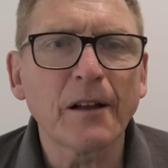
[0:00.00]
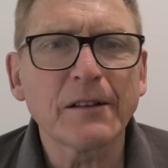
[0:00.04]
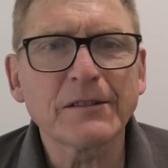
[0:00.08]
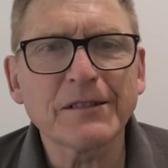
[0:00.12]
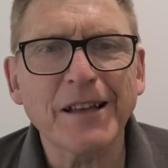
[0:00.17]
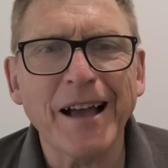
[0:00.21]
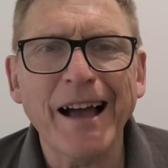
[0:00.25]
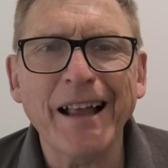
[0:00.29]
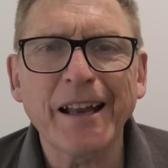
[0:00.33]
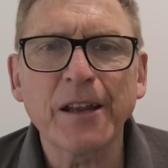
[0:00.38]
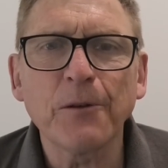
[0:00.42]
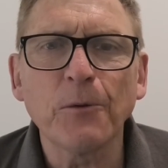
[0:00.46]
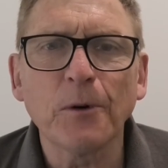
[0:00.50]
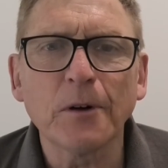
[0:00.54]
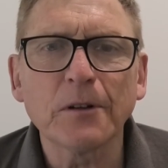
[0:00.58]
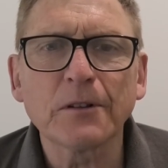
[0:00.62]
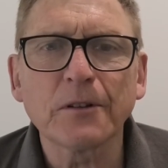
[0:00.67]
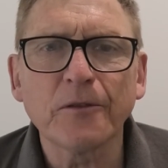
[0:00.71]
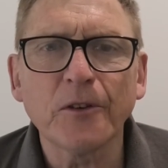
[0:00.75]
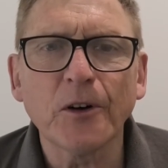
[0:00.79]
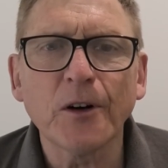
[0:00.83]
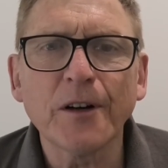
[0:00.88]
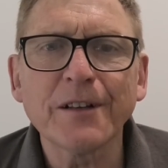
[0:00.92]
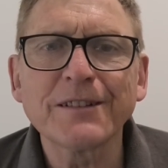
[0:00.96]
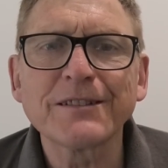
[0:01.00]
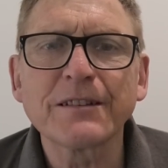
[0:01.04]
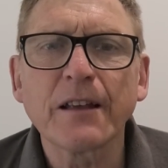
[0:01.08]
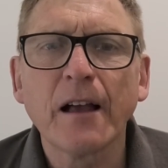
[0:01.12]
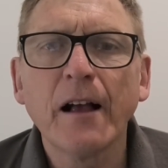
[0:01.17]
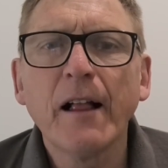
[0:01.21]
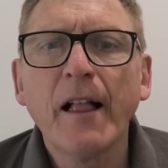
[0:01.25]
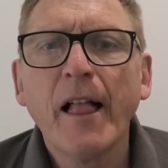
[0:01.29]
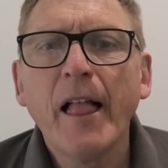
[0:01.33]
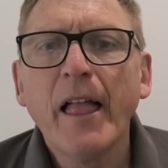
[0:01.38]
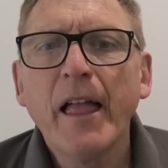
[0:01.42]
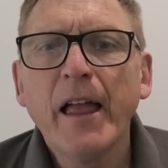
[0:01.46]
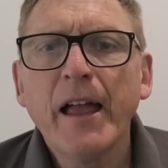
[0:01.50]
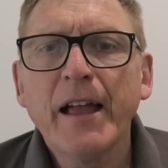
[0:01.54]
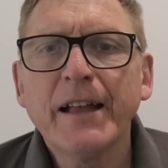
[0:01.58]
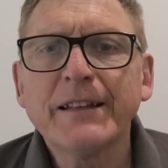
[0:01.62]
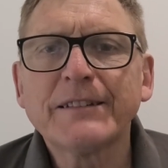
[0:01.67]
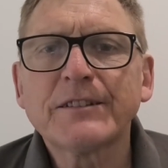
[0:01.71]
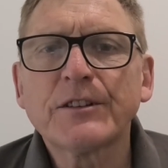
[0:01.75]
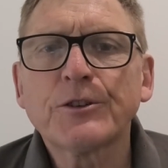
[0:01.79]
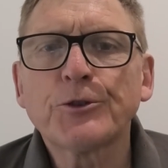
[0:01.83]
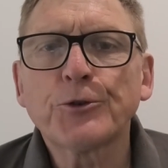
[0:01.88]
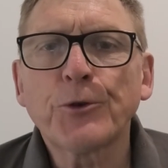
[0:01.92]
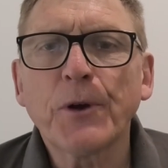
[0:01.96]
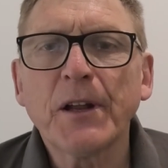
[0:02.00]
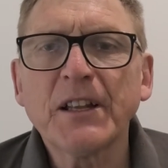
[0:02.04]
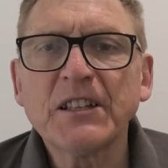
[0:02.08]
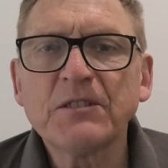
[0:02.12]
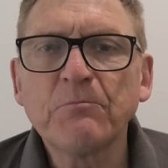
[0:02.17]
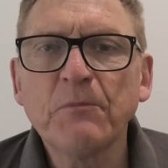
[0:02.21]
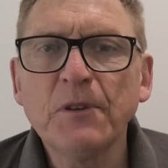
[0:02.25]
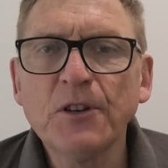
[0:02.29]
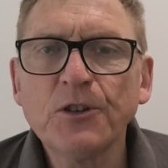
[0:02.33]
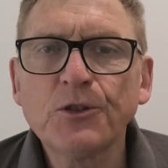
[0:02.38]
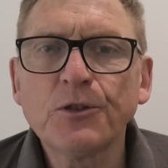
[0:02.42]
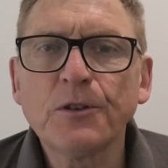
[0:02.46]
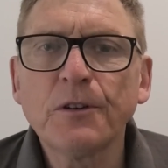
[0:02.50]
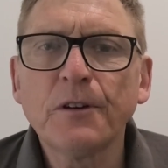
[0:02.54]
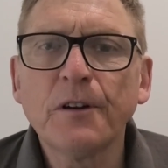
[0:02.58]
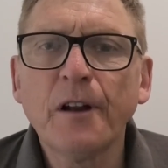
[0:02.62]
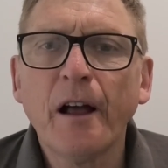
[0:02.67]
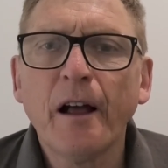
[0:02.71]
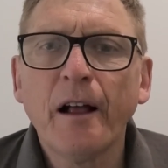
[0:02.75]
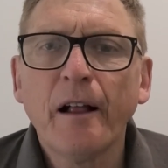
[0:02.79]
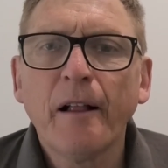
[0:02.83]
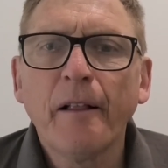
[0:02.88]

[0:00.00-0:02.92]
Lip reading: It's a Honeywell device. It's a transmission